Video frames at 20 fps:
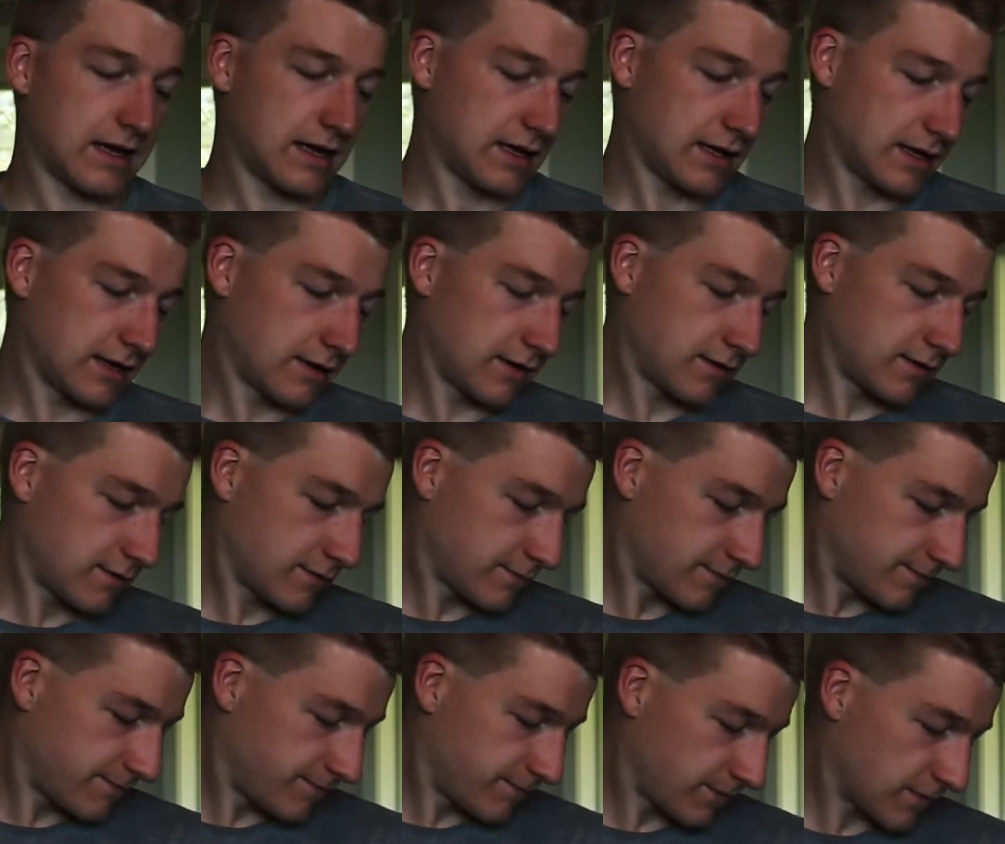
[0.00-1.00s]
Hey,
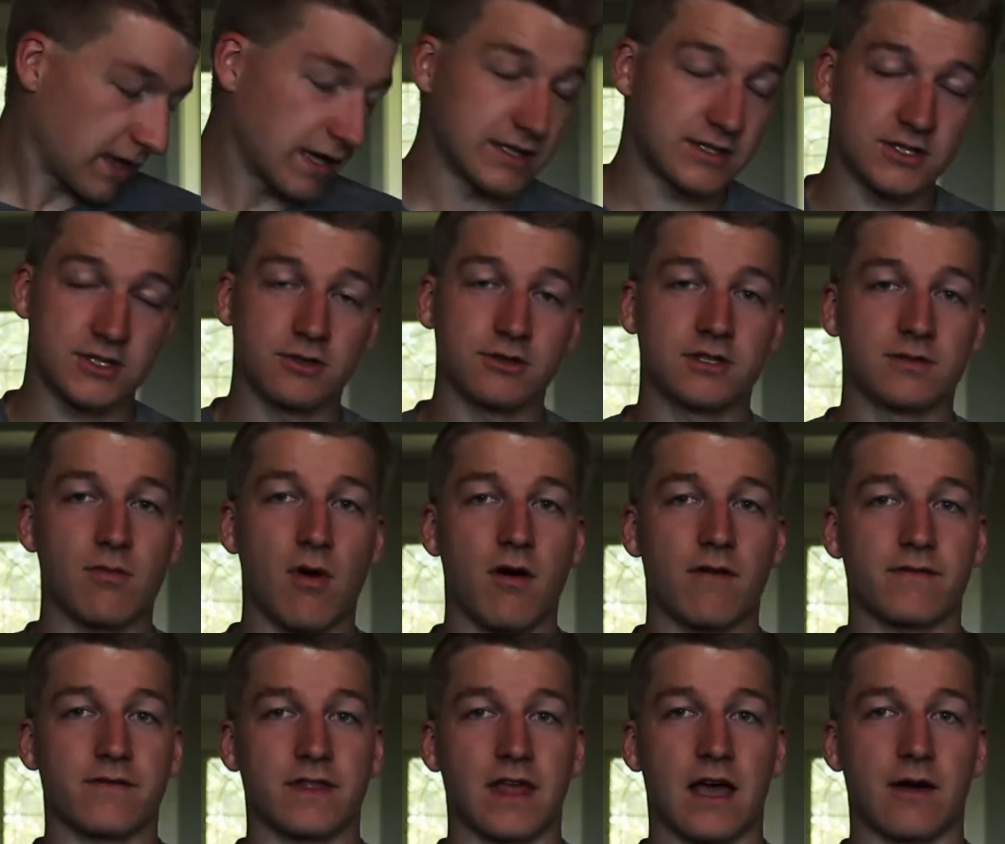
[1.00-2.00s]
it's too small
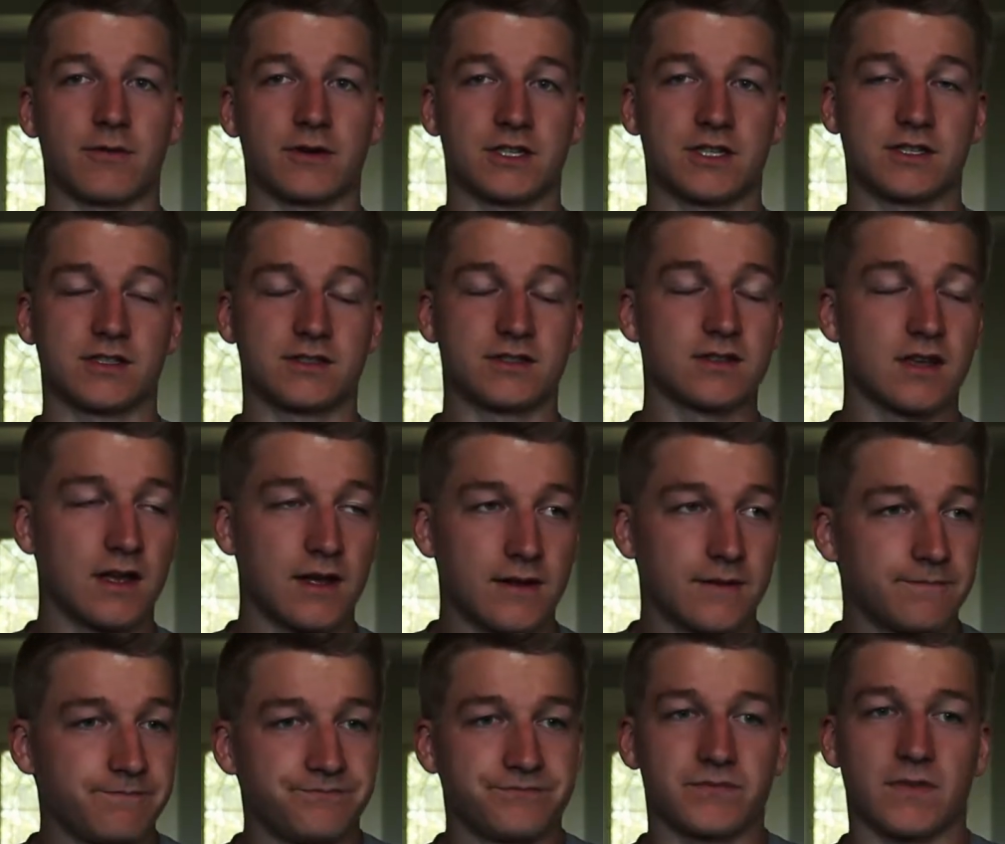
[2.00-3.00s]
for that, which is
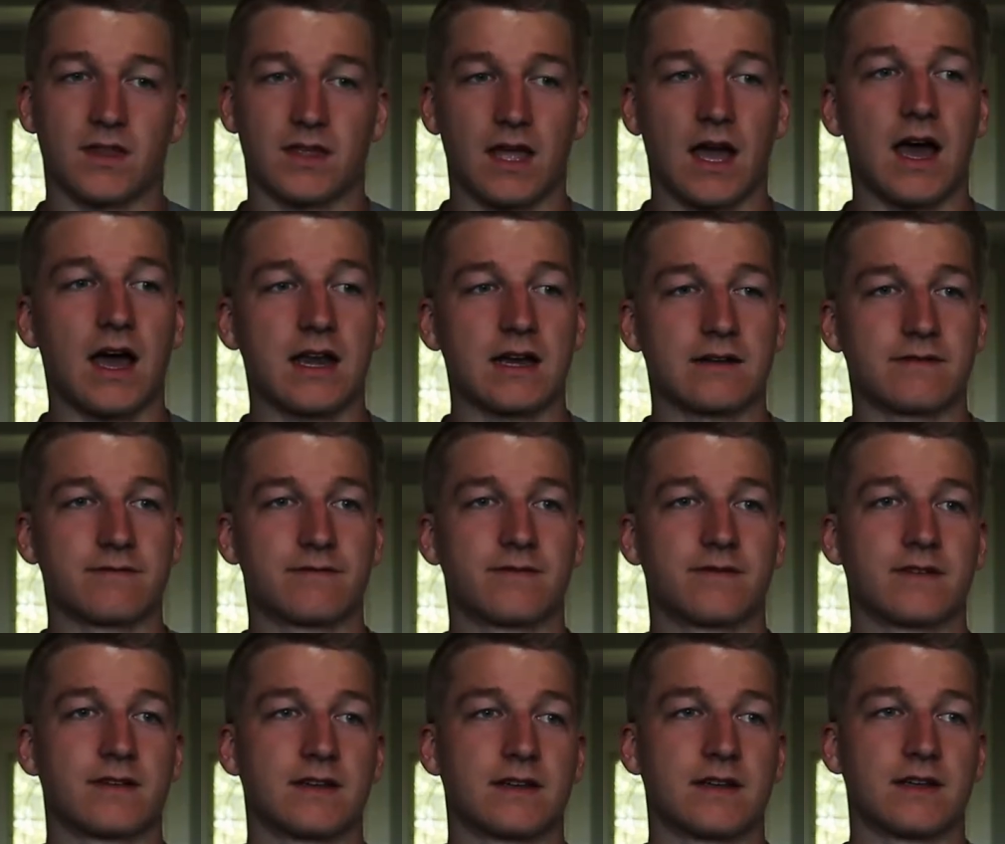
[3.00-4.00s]
kind of
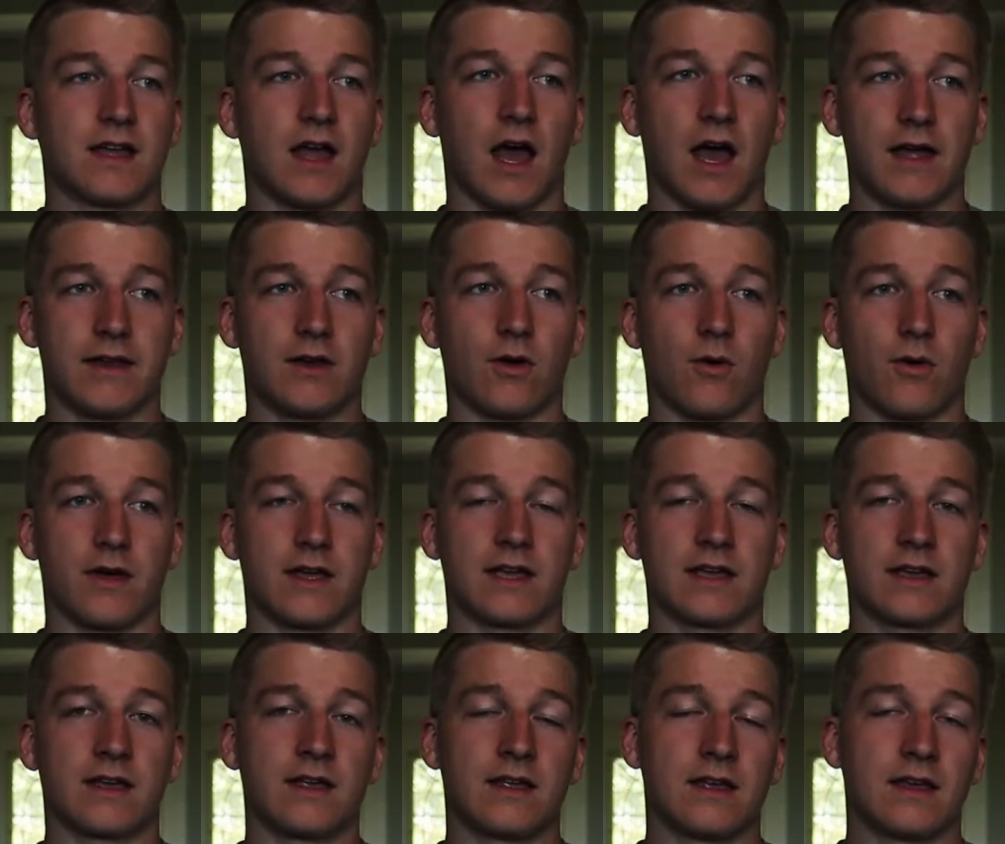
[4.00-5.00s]

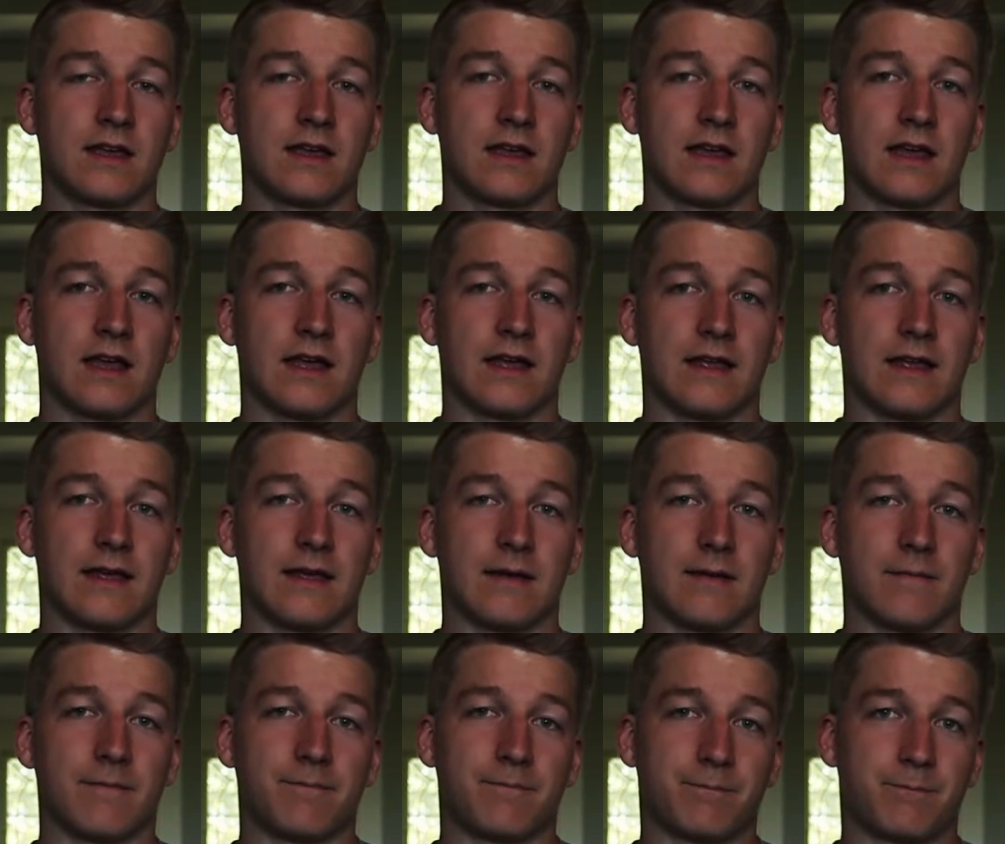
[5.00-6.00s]
annoying.
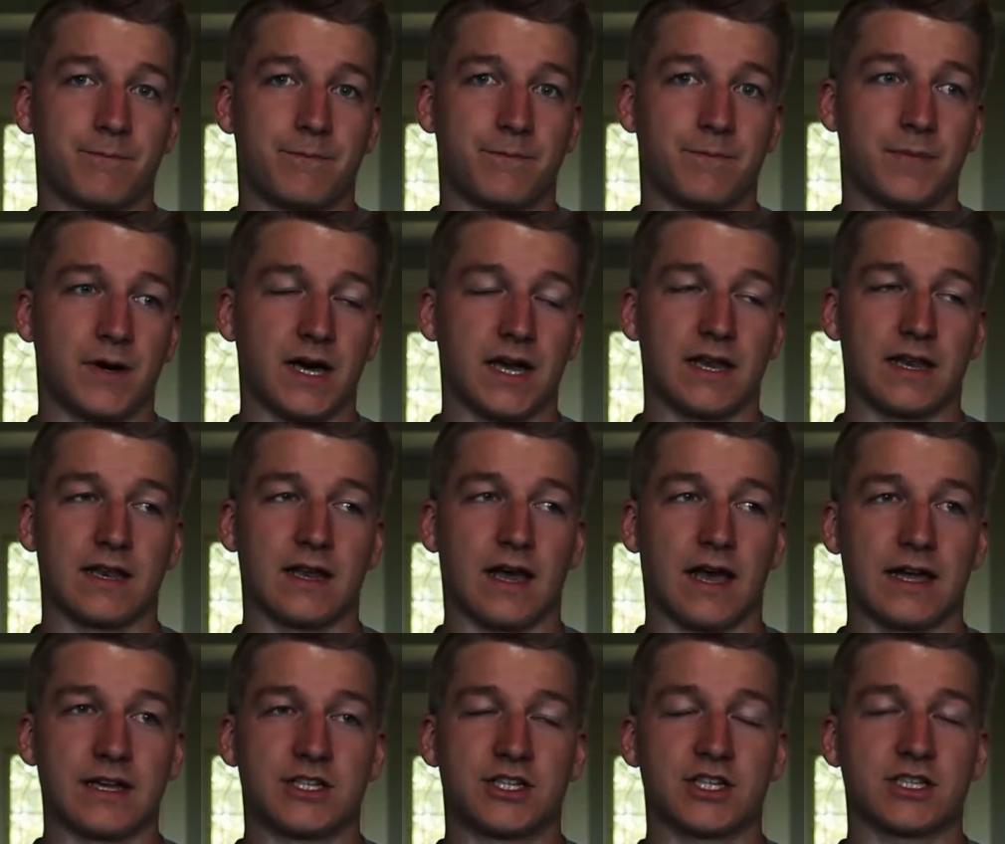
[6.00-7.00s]
But
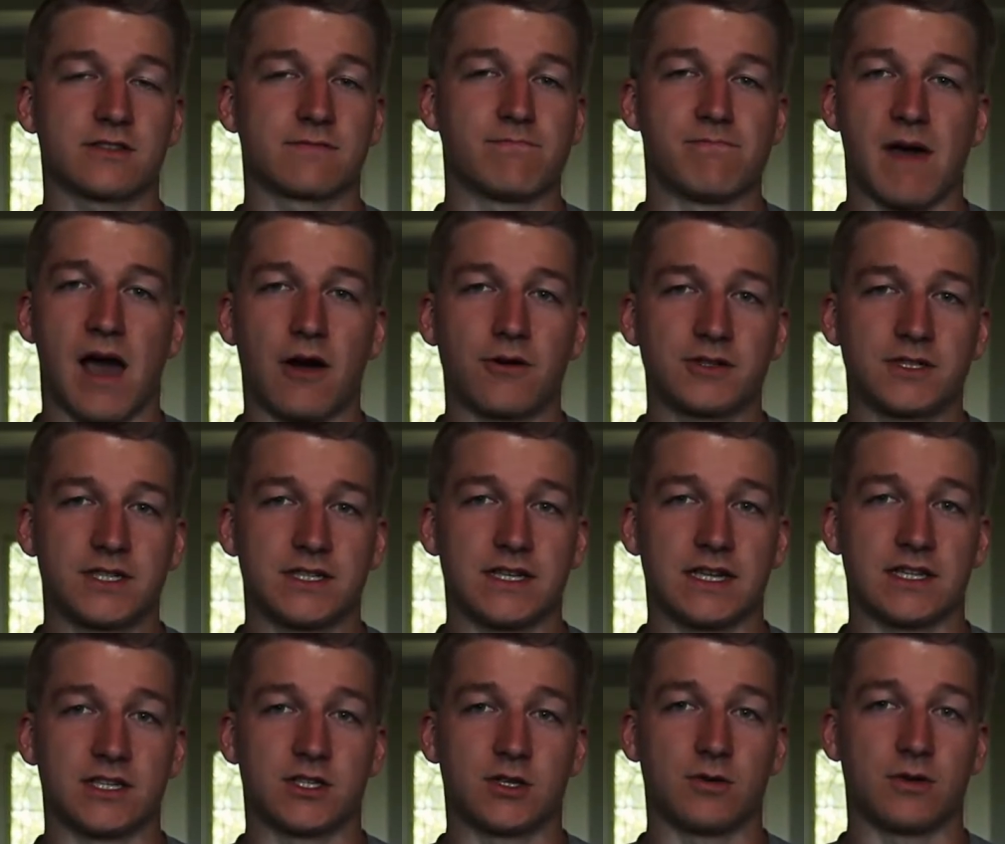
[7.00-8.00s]
I just mounted
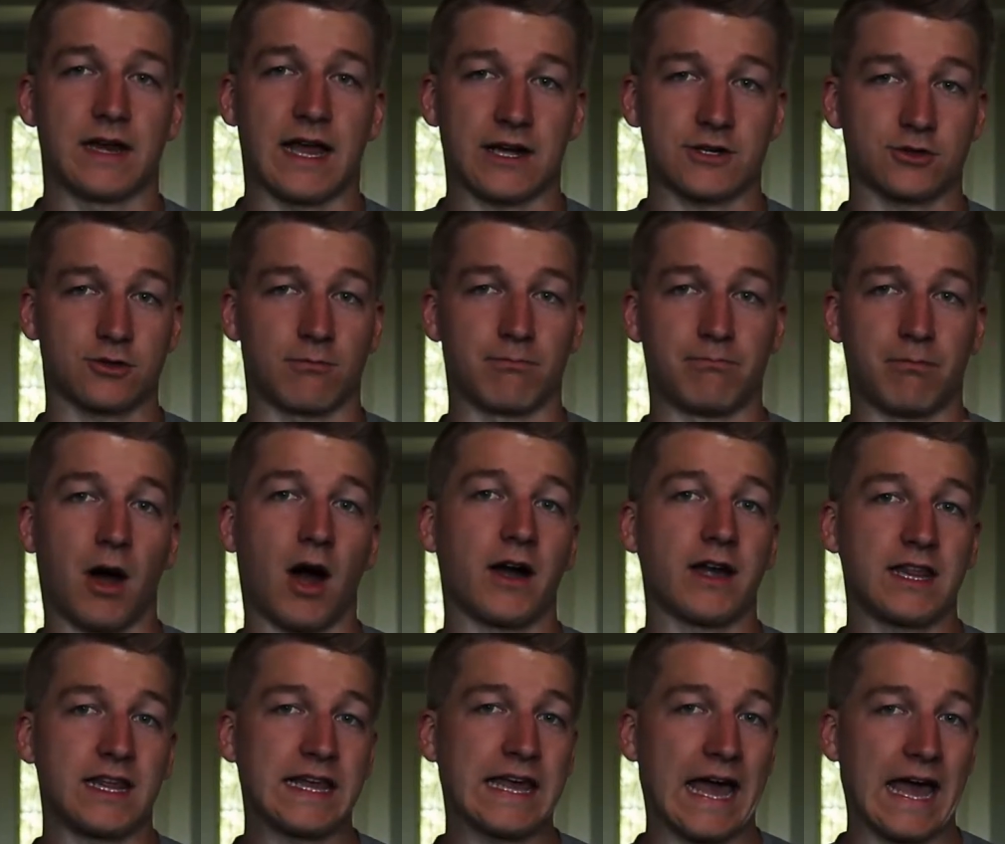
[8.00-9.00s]
it to an actual
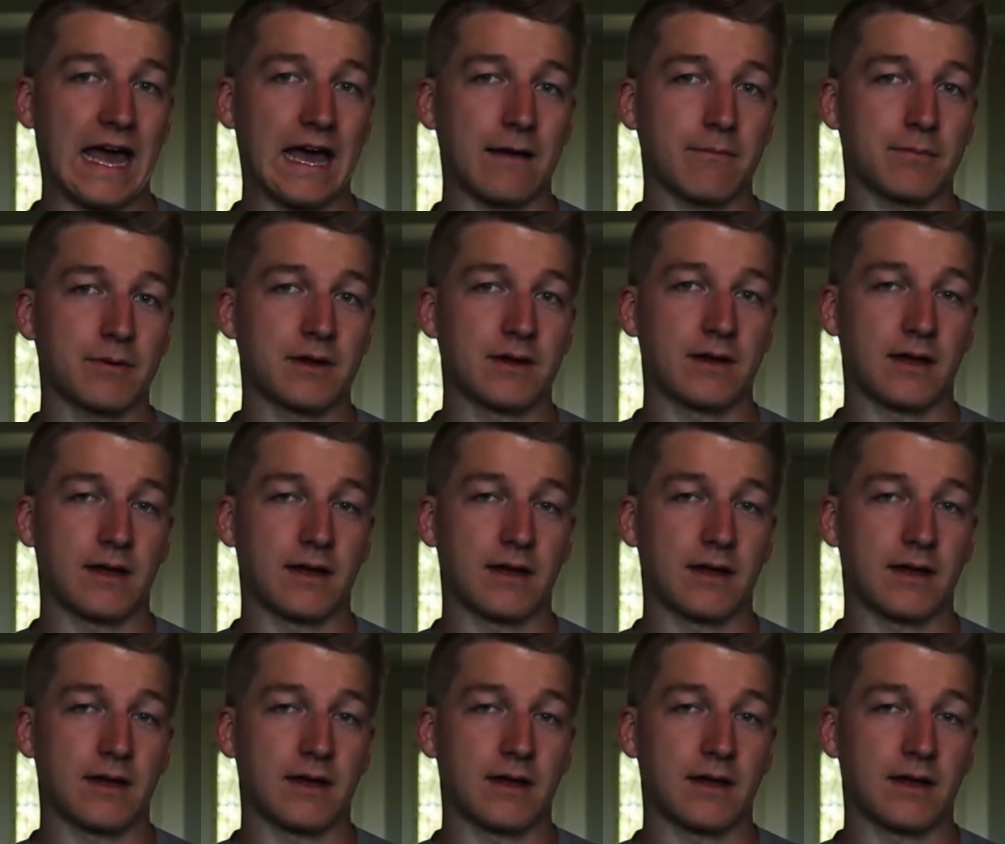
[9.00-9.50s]
body cap.